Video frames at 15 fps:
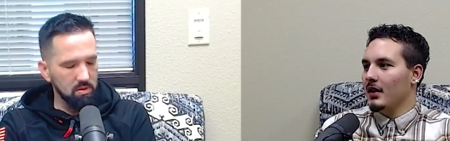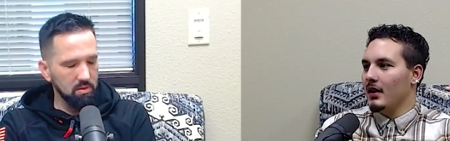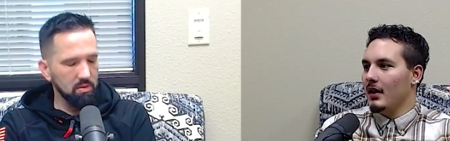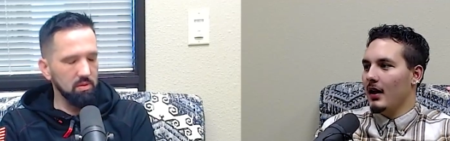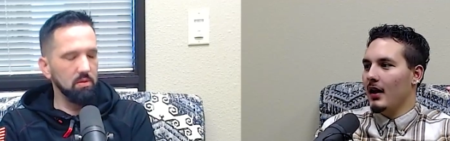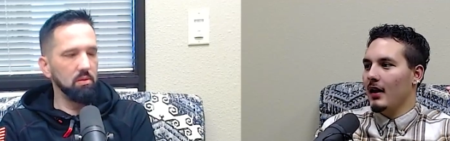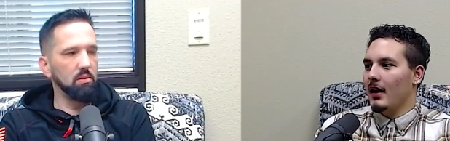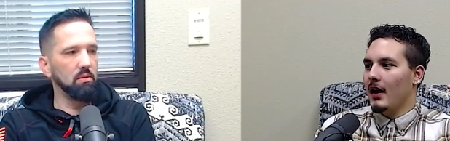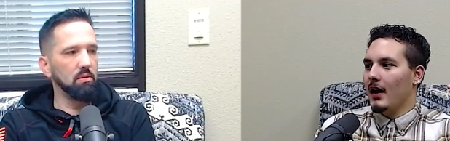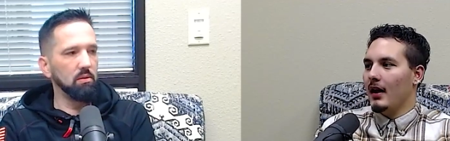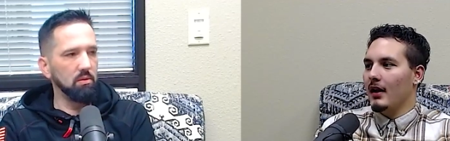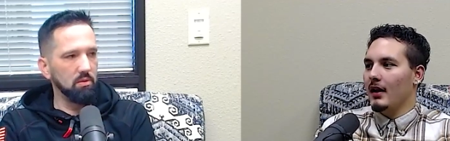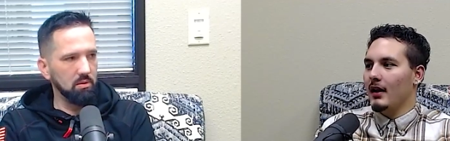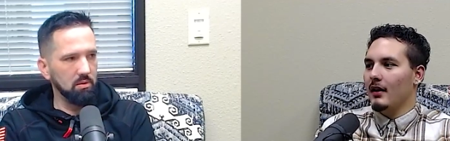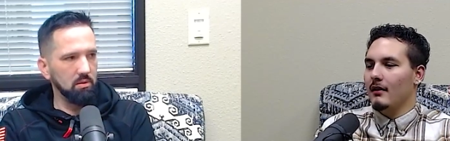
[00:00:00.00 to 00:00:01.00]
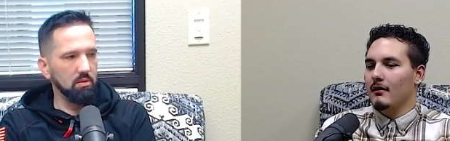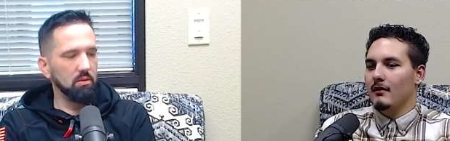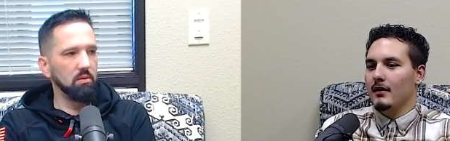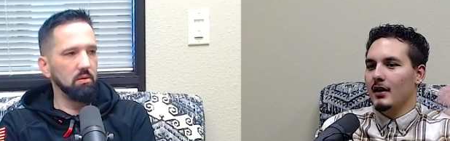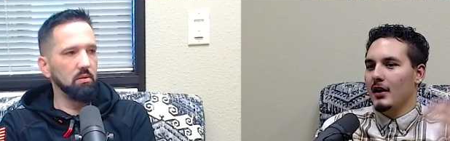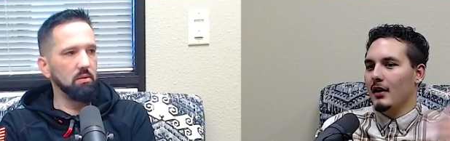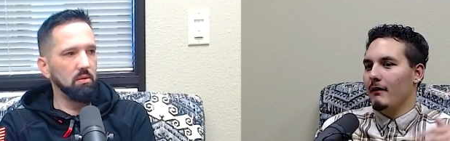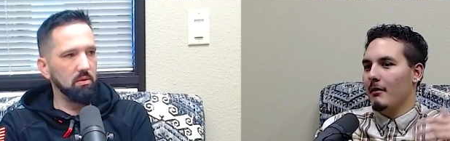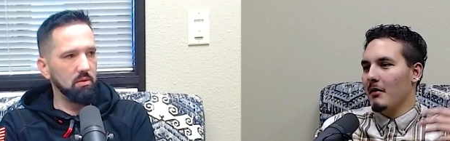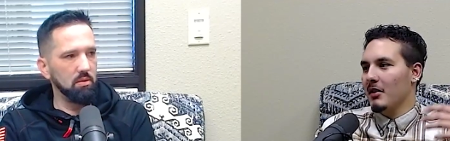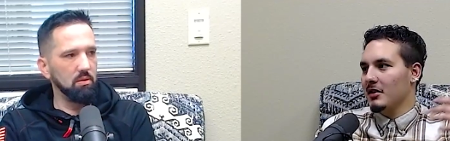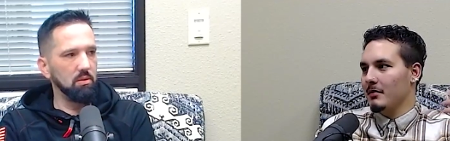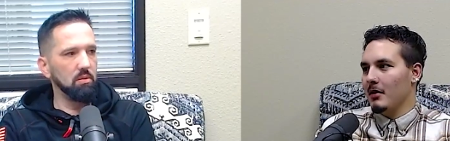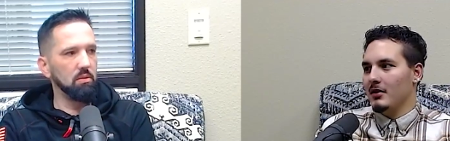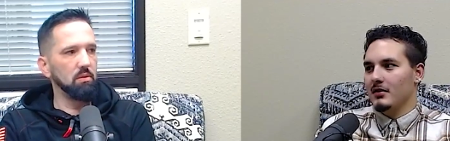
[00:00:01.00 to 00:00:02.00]
Speaker 1: that I hear from my
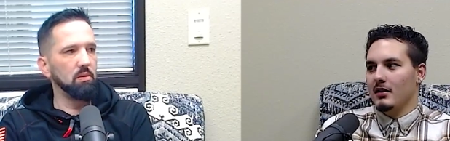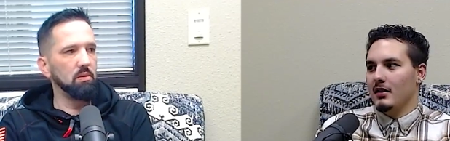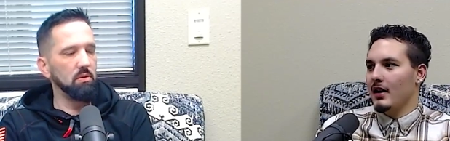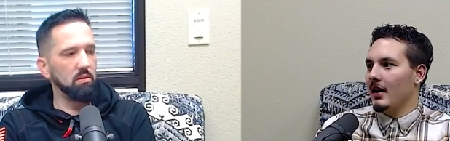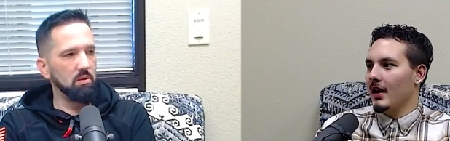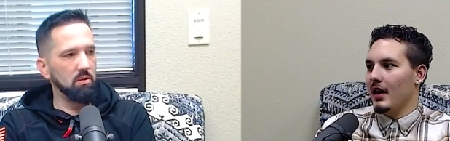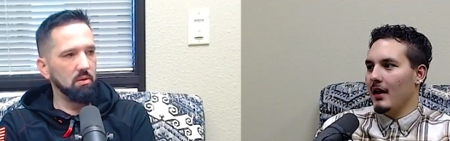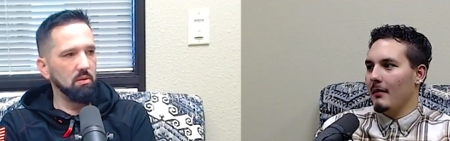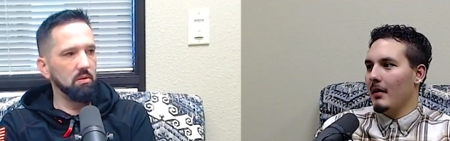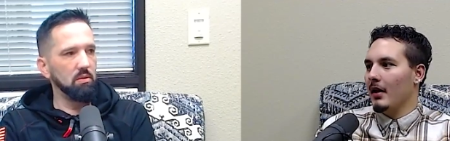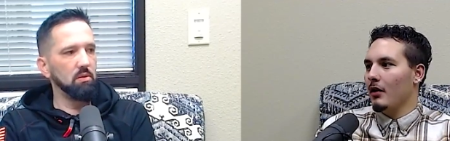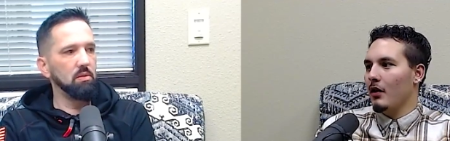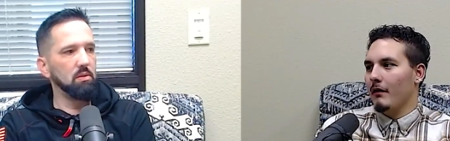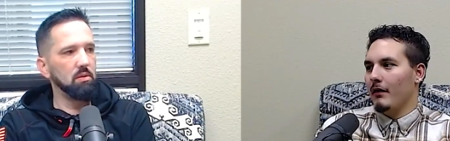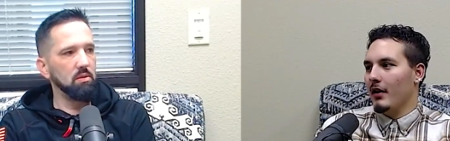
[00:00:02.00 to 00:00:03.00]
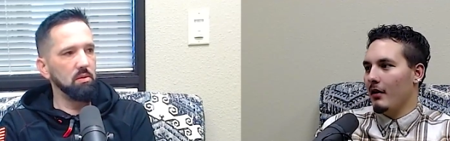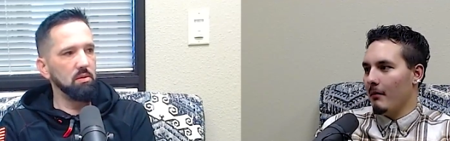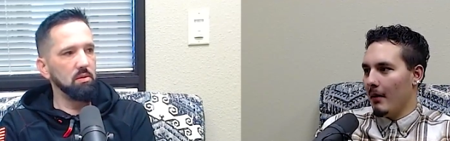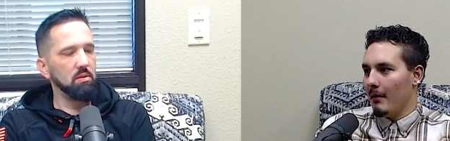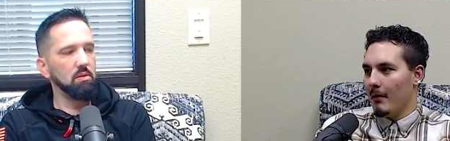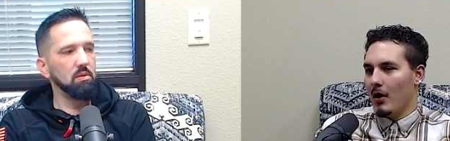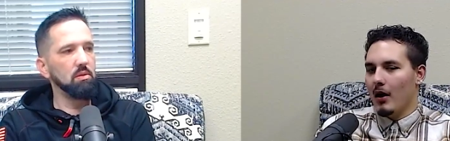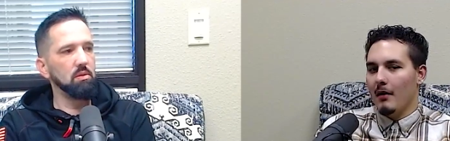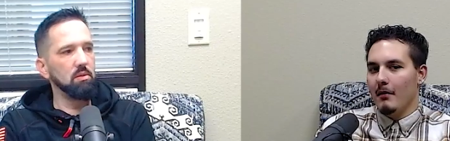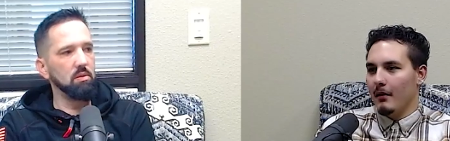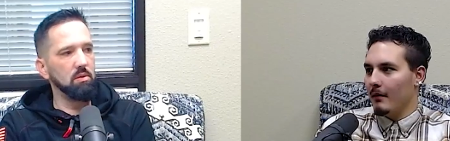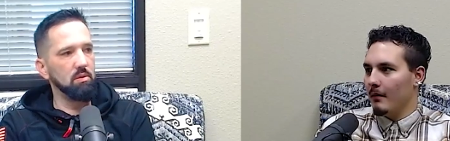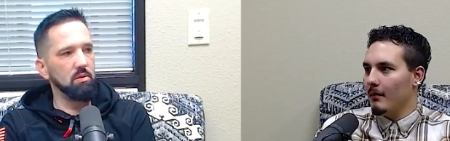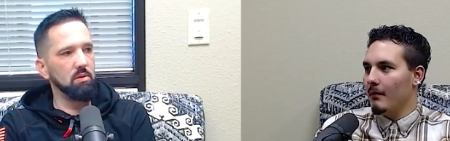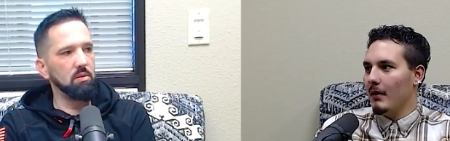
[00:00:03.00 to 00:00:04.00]
sponsor that I can't my girlfriend or my mom
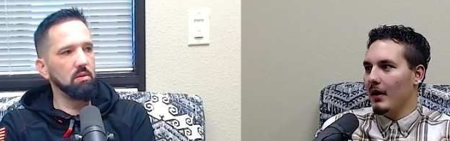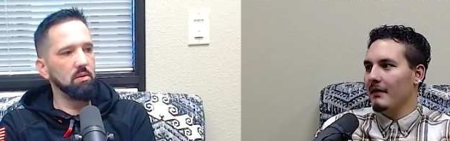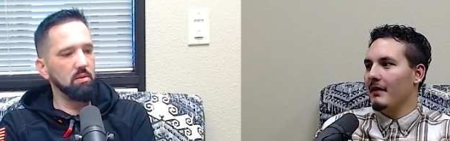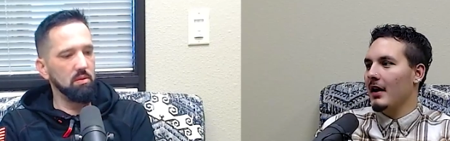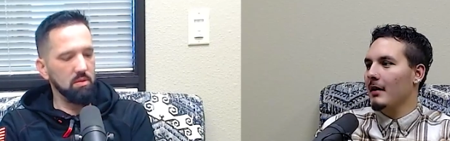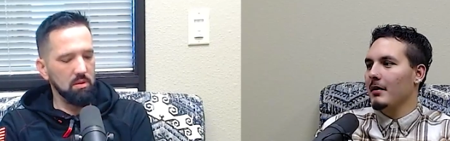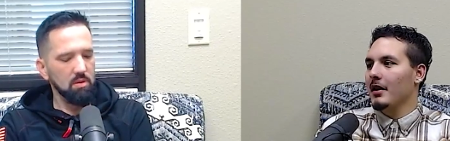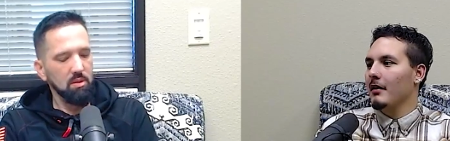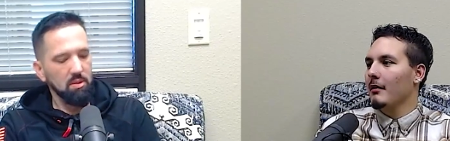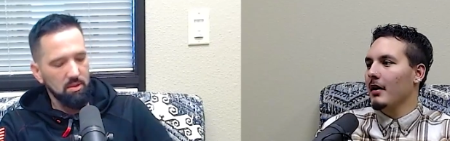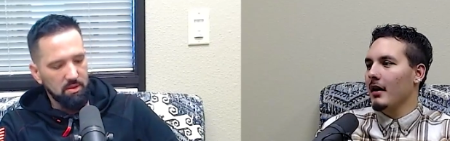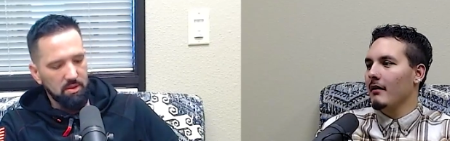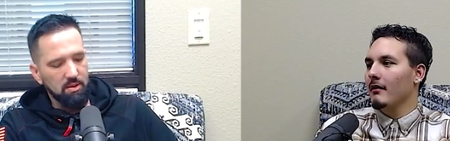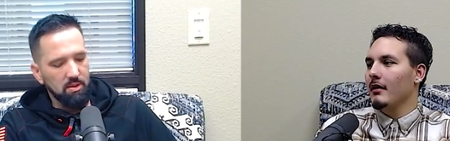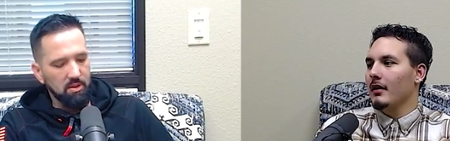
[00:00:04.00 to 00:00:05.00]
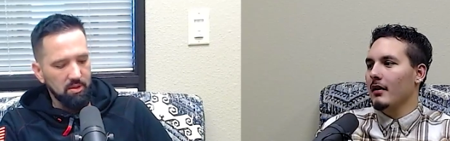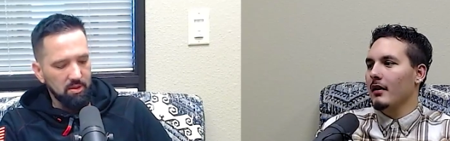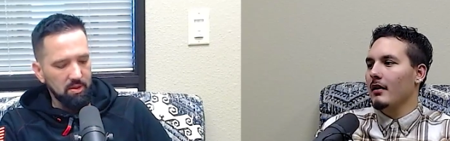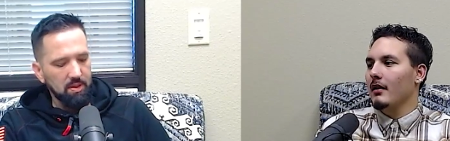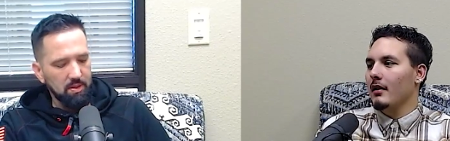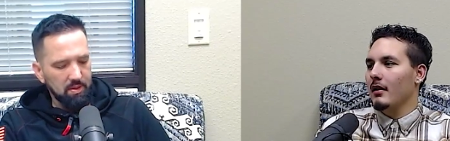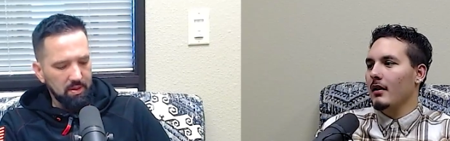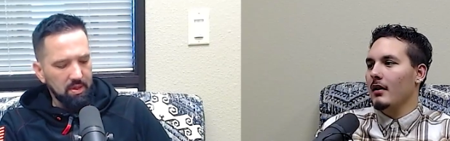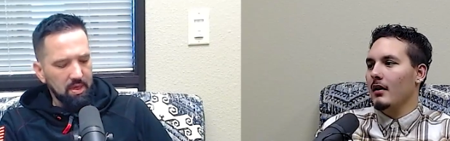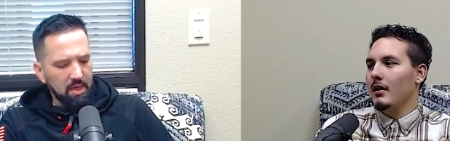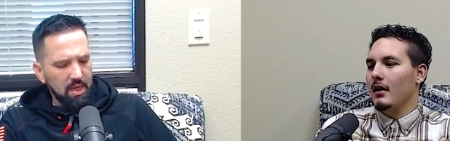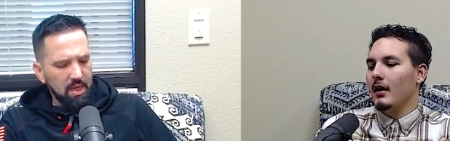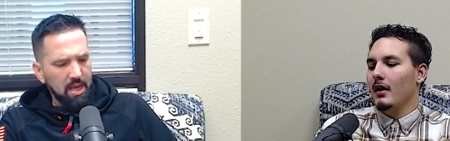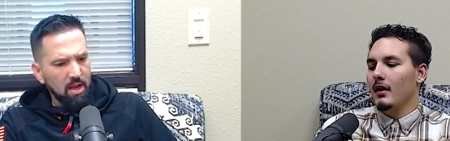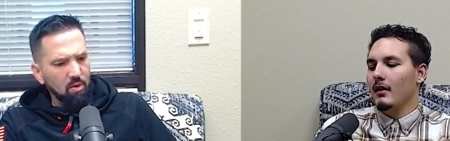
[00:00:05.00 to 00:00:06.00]
or my family or whatever.
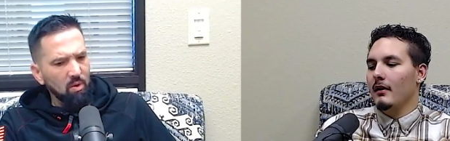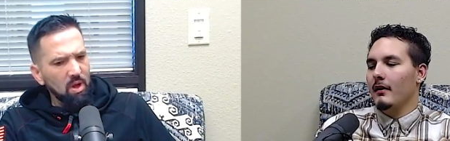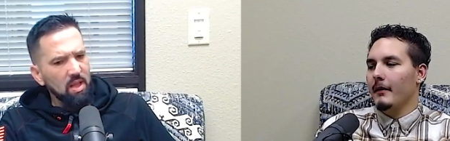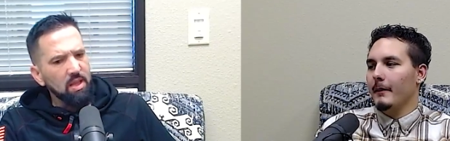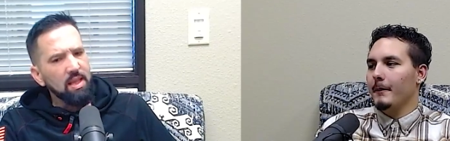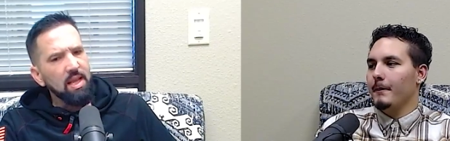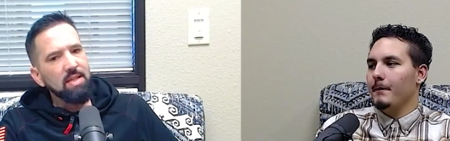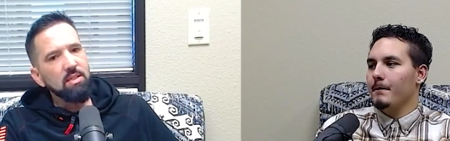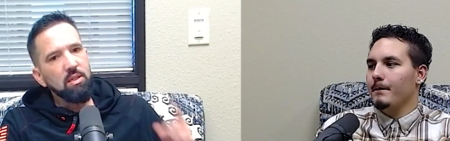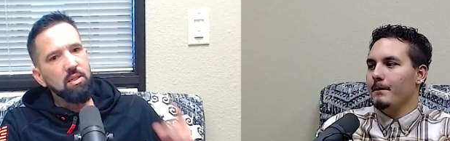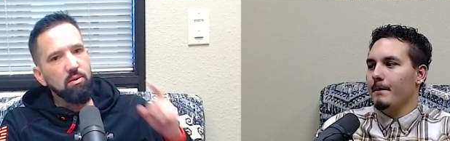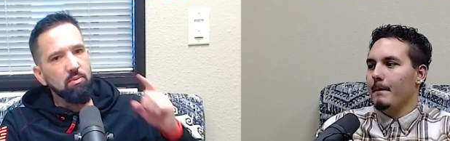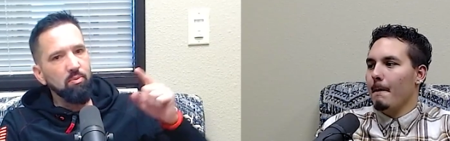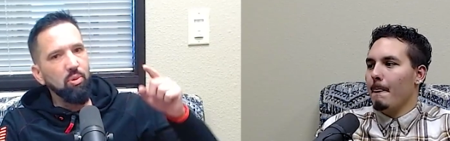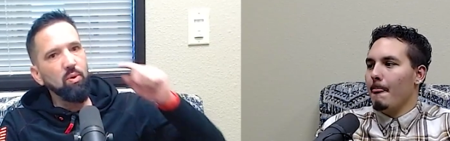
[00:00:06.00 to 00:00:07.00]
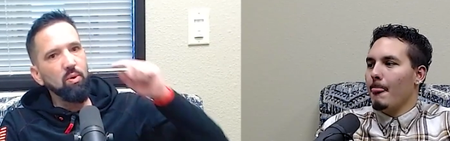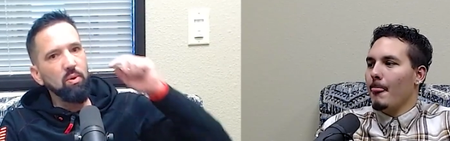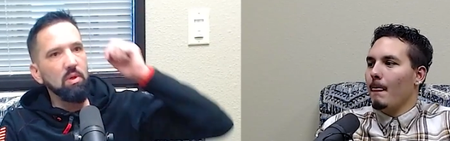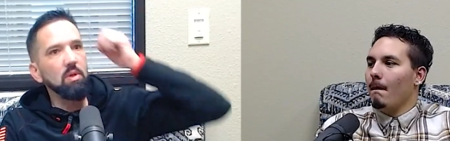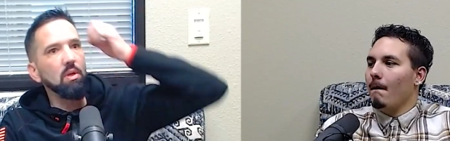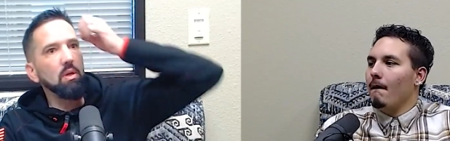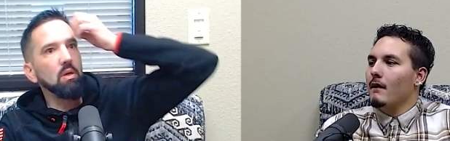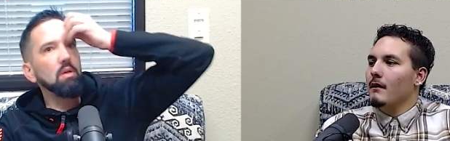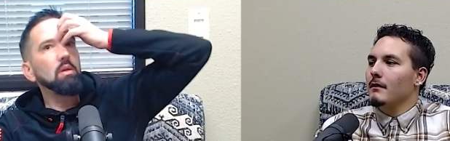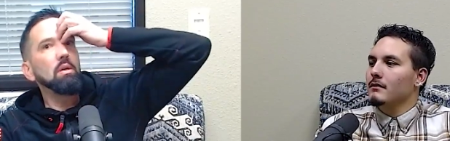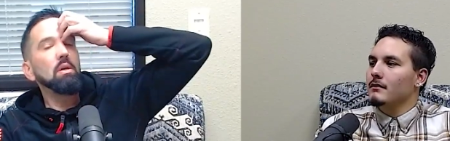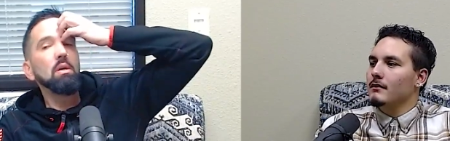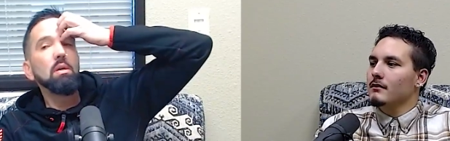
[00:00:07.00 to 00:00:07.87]
Speaker 2: Yeah, well, and that's an important uh, uh,